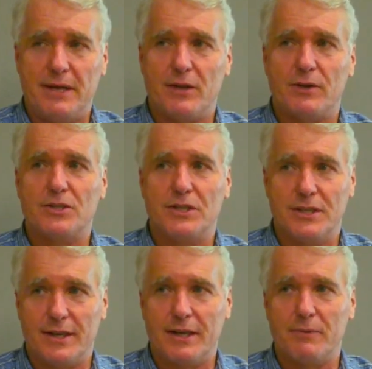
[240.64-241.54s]
pedagogy
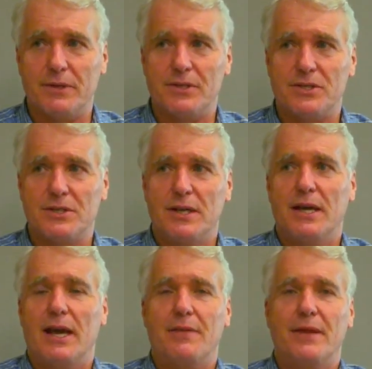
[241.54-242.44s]
and language,
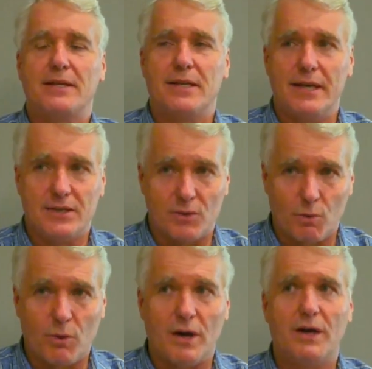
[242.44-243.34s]
and that takes a
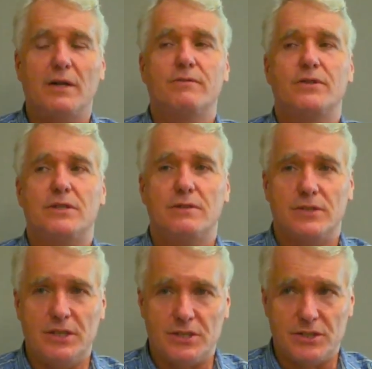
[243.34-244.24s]
while for
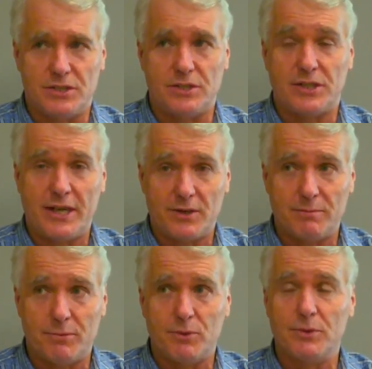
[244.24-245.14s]
teachers to take
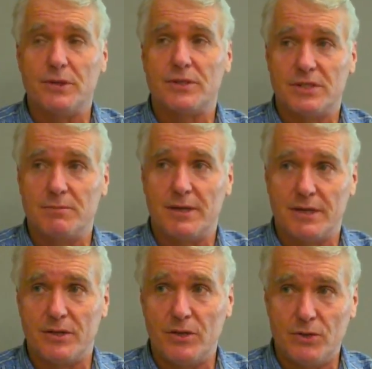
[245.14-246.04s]
on board and
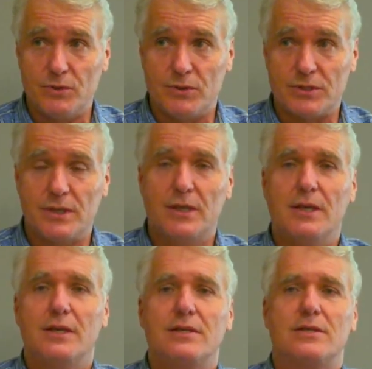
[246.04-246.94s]
assimilate and use.
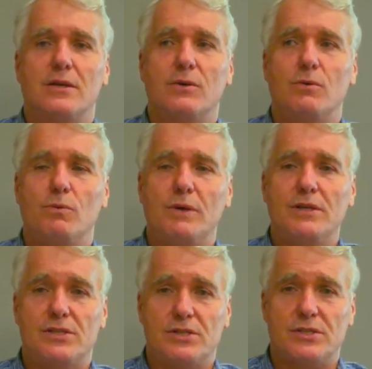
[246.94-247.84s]
So
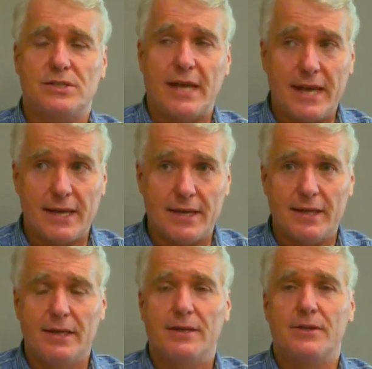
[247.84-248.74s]
we
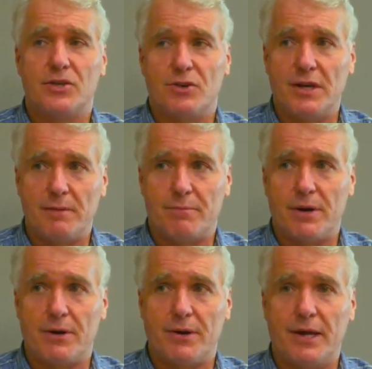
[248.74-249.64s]
stagger the training
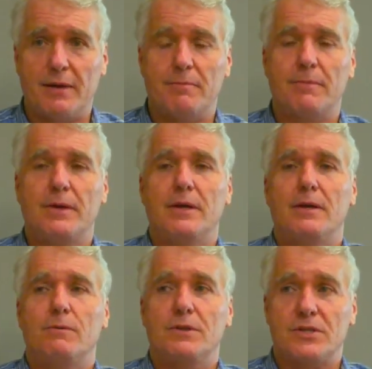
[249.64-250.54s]
program
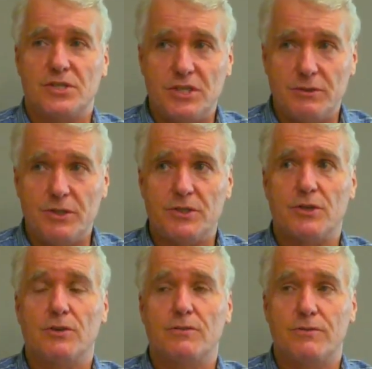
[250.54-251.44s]
with a series
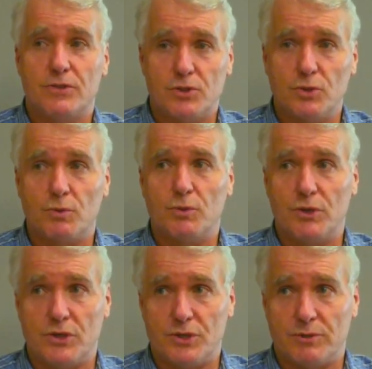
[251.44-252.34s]
of short
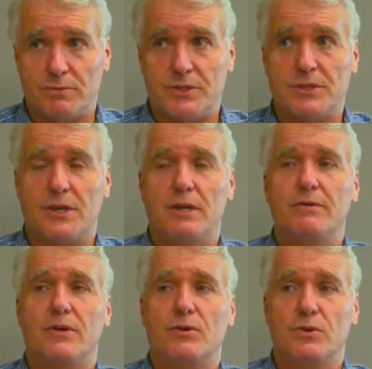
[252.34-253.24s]
workshops
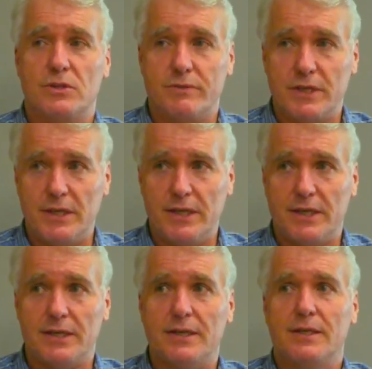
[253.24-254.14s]
over the course of a year,